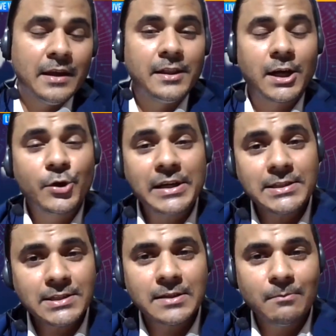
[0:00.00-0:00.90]
The
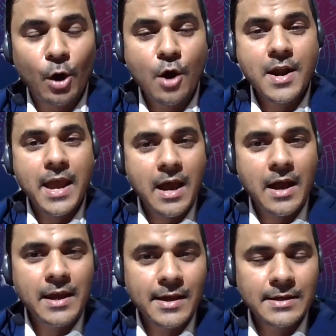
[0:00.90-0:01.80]
criticism on
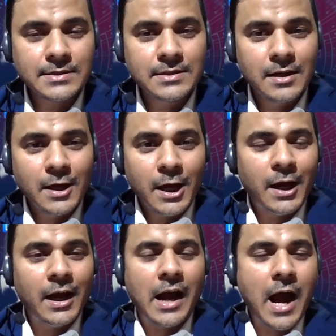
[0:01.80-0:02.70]
AI is
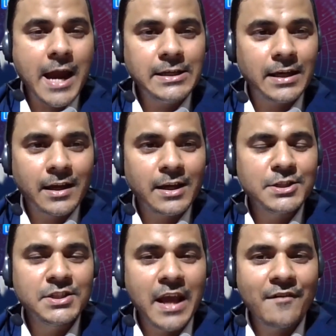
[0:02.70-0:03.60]
high tech
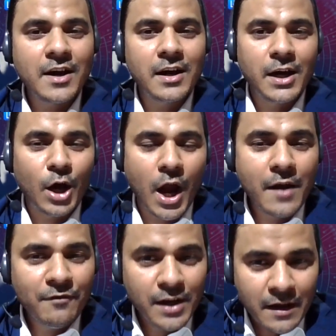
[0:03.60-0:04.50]
is never
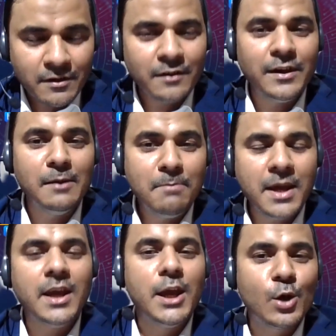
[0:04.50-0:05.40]
and never will
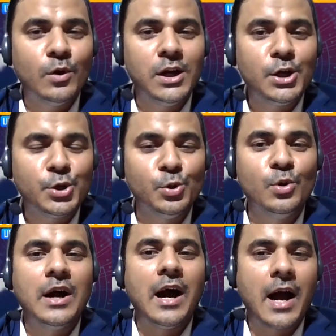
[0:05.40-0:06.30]
be equal
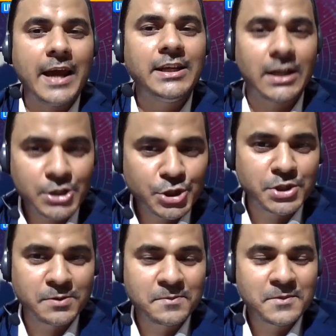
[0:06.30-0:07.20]
to high
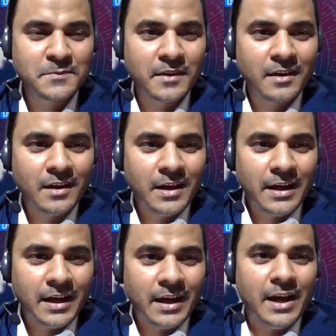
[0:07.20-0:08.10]
touch.
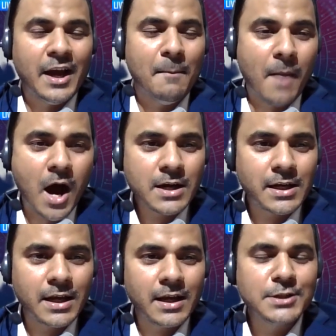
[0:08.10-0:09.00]

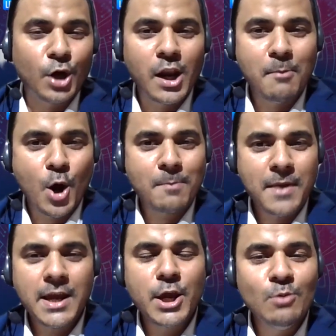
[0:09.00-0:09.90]
Marketing is all about
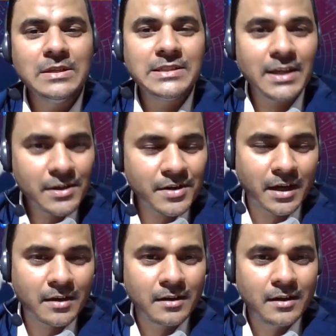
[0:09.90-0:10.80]
being human
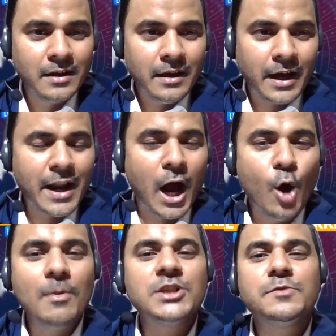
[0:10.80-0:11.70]
centric, and
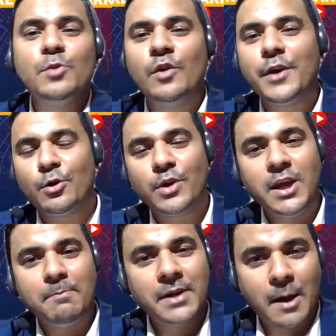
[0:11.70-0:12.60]
how much more we're going to
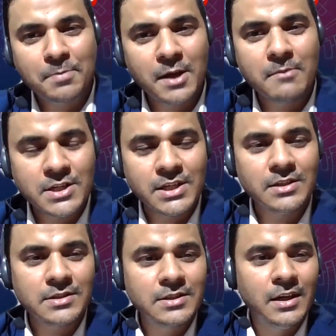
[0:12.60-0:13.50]
keep adapting
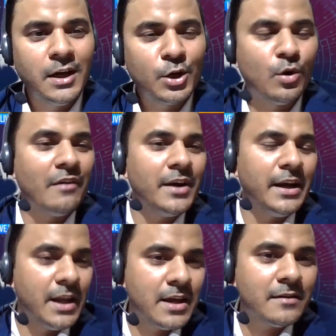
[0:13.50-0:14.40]
machines to our
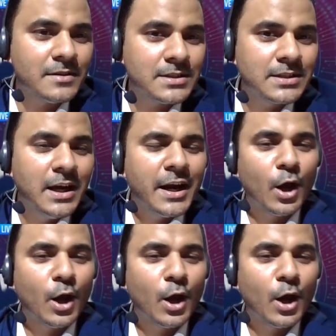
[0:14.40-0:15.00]
endeavors.